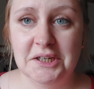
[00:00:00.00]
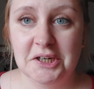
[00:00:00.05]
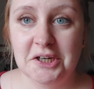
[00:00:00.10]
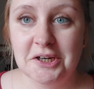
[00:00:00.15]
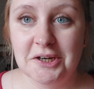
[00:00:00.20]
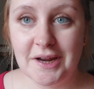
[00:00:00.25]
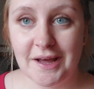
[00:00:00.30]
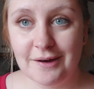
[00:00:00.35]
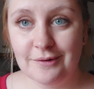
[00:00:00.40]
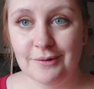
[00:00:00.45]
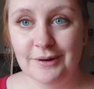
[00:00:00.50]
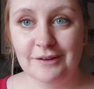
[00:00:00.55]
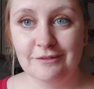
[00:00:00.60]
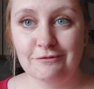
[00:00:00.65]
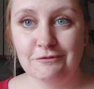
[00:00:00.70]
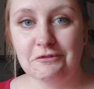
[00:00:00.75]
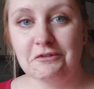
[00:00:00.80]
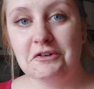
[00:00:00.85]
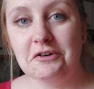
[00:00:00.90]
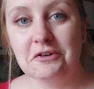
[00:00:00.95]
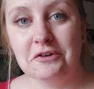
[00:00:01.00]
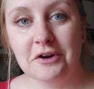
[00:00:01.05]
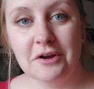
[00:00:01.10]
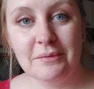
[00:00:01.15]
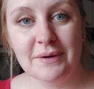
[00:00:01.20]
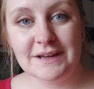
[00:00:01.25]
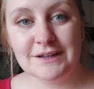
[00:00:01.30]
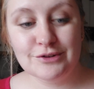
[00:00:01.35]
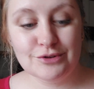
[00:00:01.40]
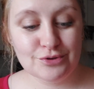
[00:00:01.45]
now I've got
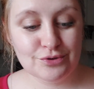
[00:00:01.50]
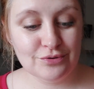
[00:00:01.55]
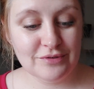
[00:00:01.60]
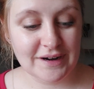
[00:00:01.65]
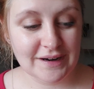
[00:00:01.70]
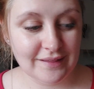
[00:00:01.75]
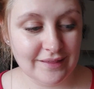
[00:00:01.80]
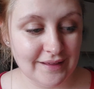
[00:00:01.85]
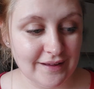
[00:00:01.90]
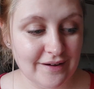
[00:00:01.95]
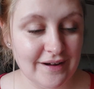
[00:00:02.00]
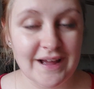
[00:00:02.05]
nowhere to store anything.